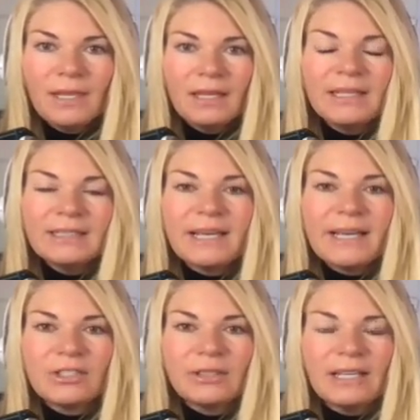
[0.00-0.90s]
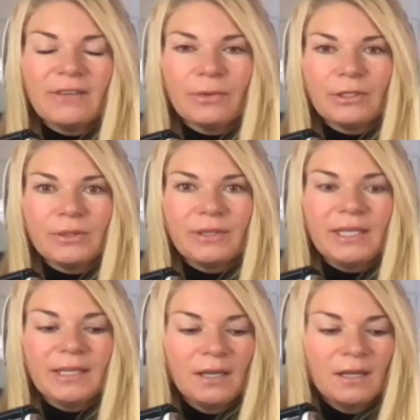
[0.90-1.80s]
This, I actually think if we're
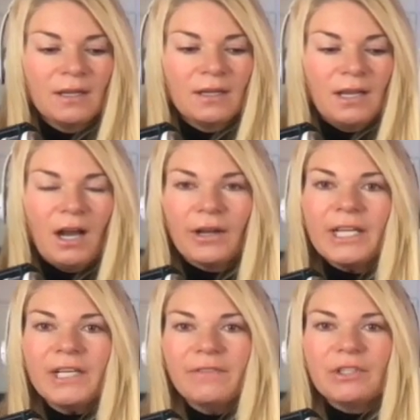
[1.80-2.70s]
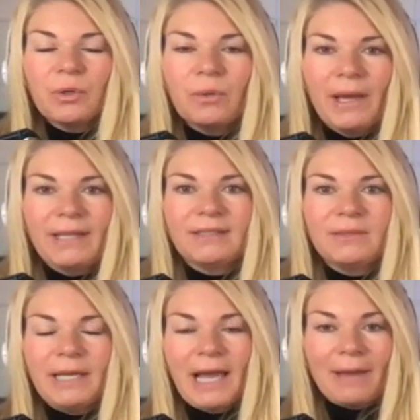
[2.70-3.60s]
doing our individual best
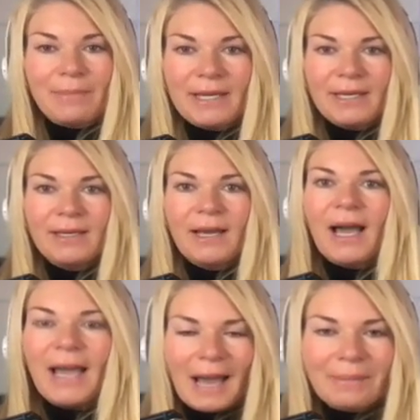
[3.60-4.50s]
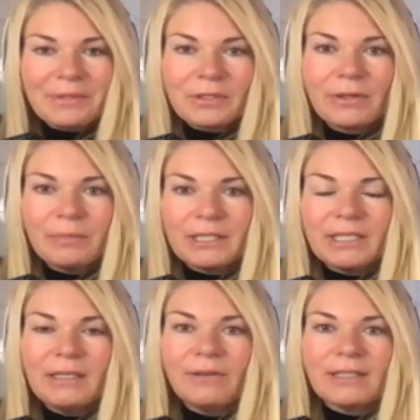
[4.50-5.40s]
to be happy, I absolutely
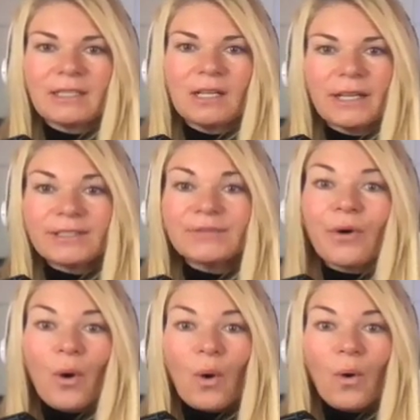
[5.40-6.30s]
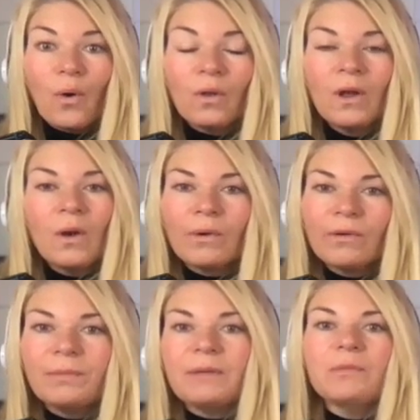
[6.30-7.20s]
believe as a collective whole, we
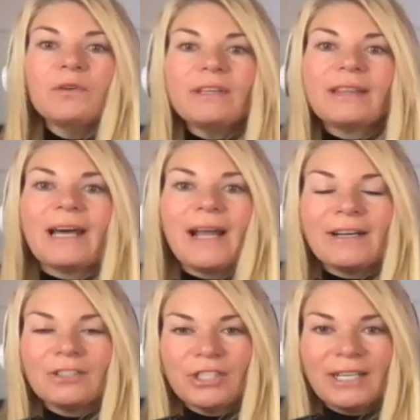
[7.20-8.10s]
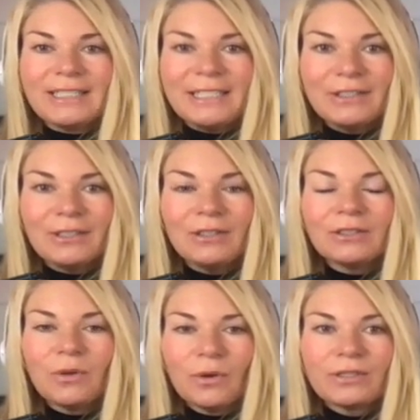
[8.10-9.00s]
will be moving that energetic needle
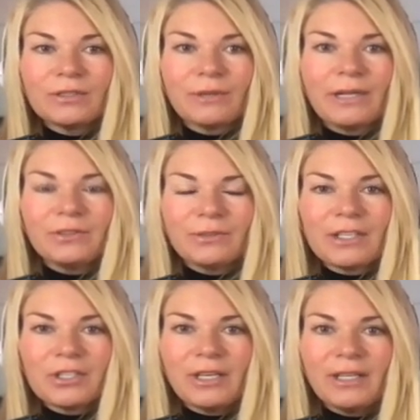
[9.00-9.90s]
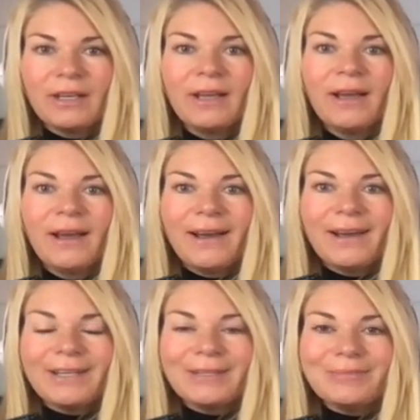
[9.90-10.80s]
towards the right direction,
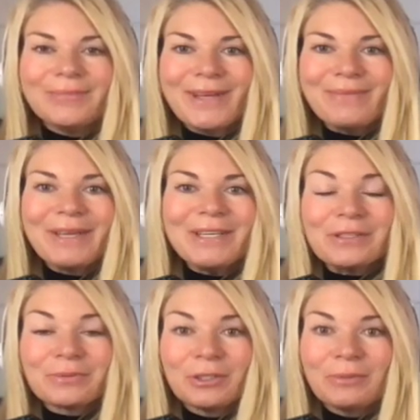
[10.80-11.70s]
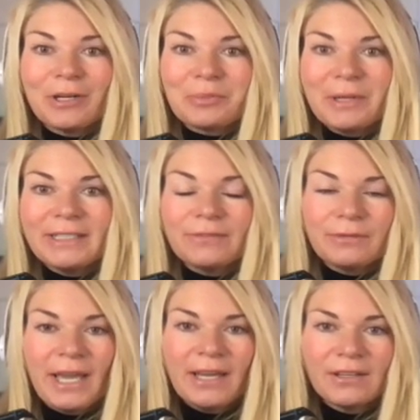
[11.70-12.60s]
and making this world a better place if
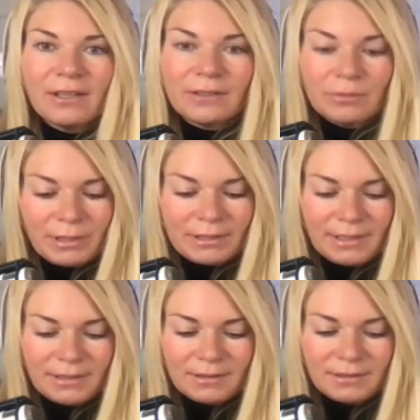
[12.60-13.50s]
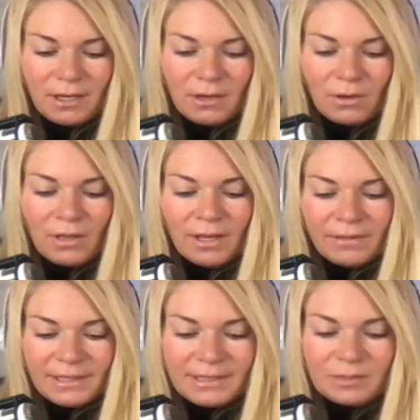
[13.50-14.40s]
we handle our own business. So
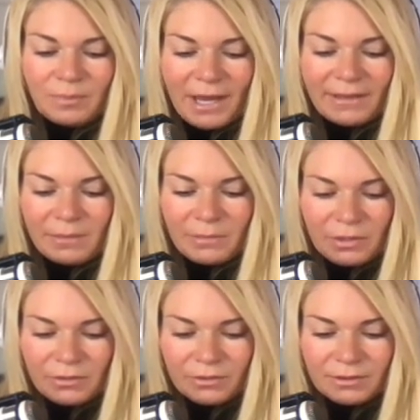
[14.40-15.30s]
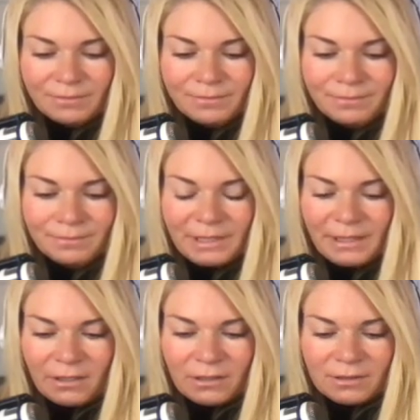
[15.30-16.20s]
this is by the Muse.
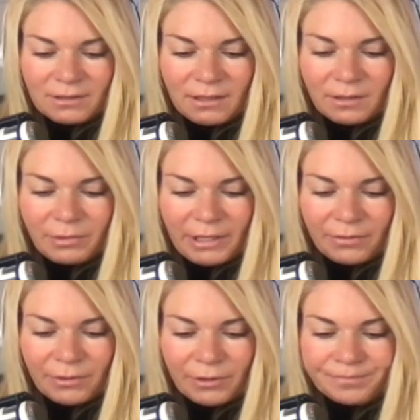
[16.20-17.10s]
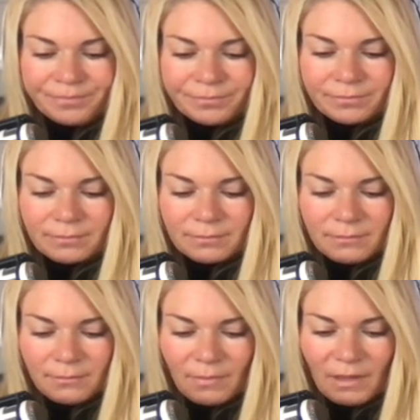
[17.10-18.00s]
The article is called The Break Room.
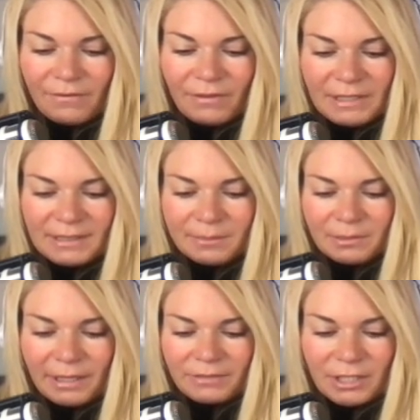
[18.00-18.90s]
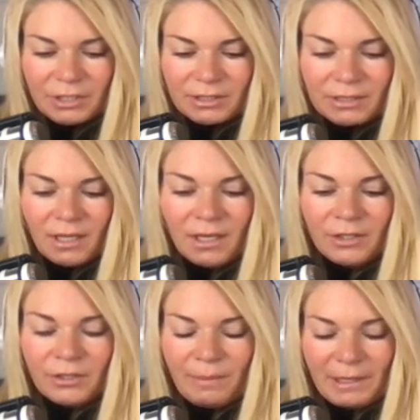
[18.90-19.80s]
15 simple life changes
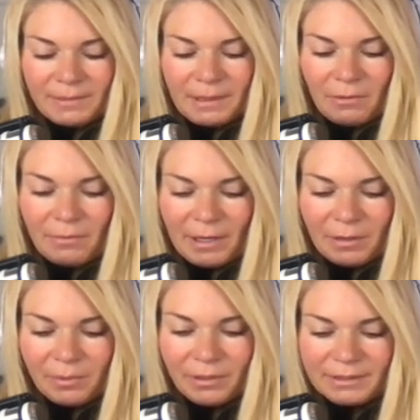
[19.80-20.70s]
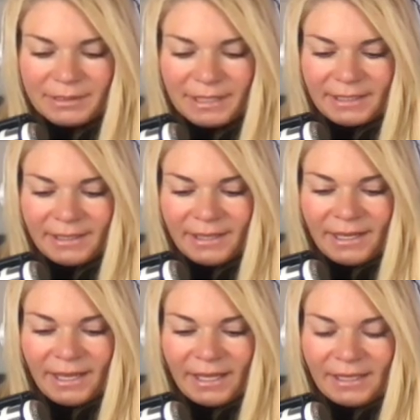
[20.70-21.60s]
you can make to become a better person.
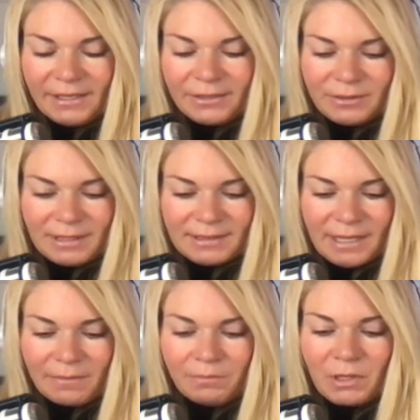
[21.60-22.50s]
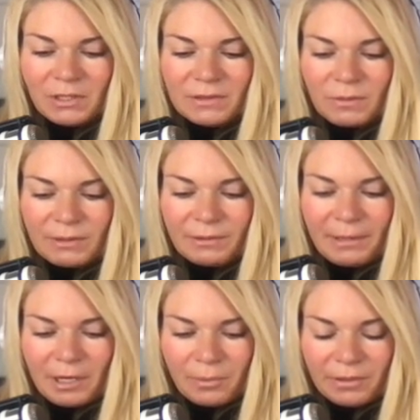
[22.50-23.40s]
And here's what they say. Most of us want to be a
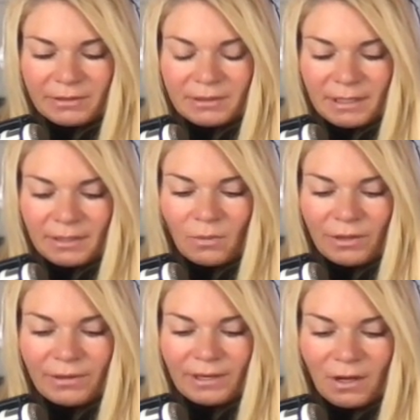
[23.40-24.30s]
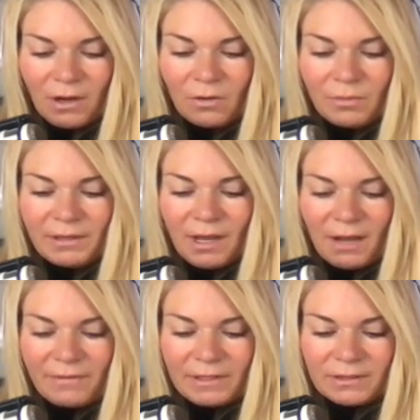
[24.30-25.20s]
better person, whether at home, in the
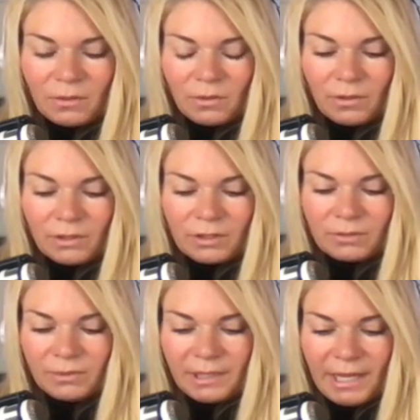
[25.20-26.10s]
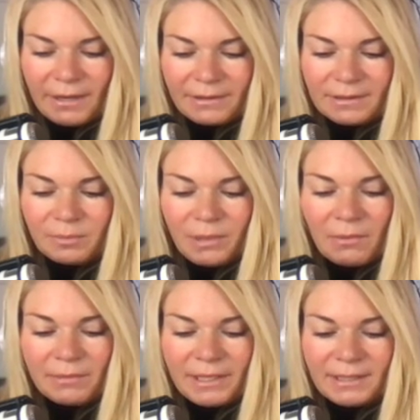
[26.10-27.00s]
office, or just when running errands. The
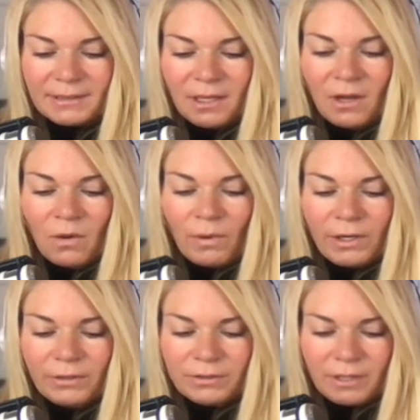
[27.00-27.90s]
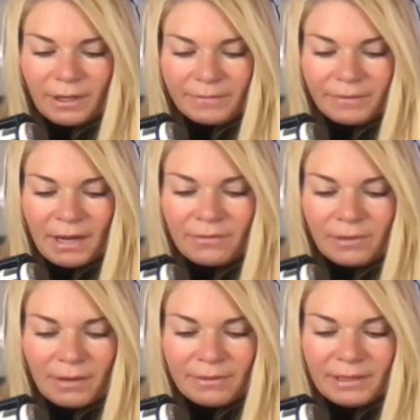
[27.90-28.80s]
problem is, where do you start?
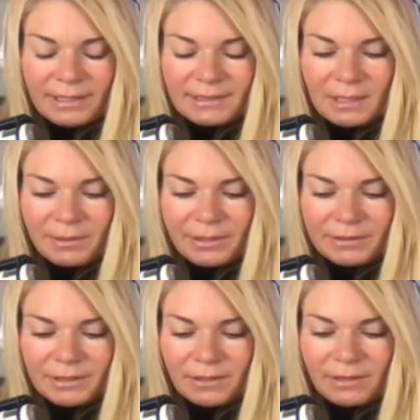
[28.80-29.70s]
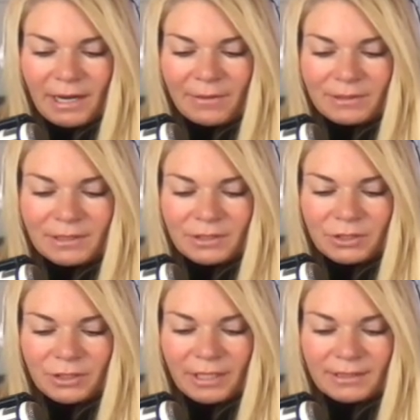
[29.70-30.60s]
I realized a couple of years ago that I was a
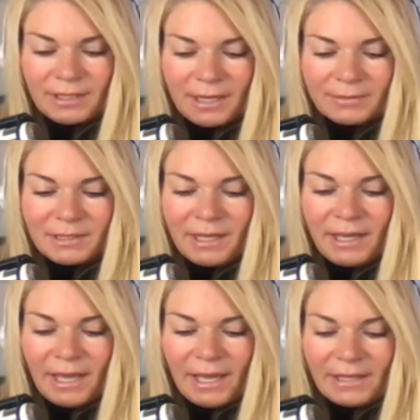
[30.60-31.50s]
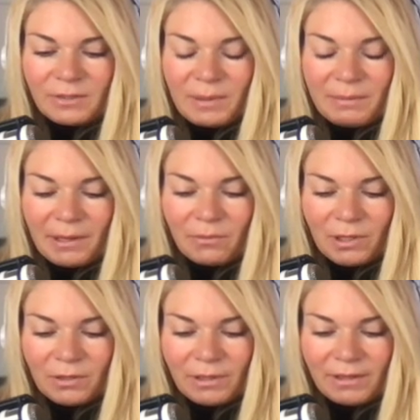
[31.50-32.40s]
jerk at times, and to people I
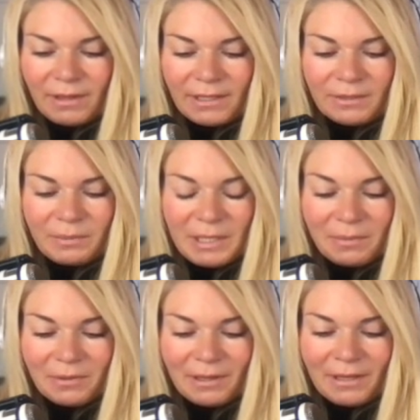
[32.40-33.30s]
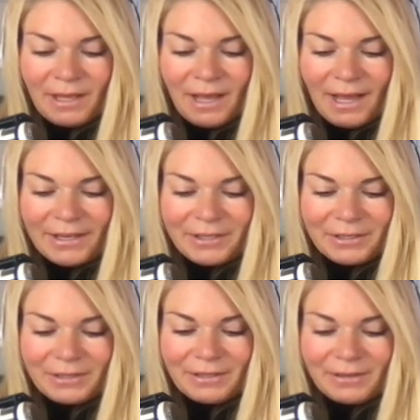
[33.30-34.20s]
work with, and to people I
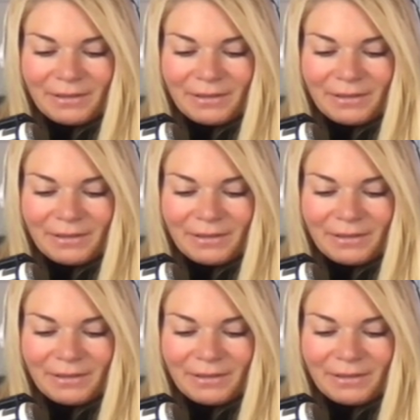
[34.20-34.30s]
couldn't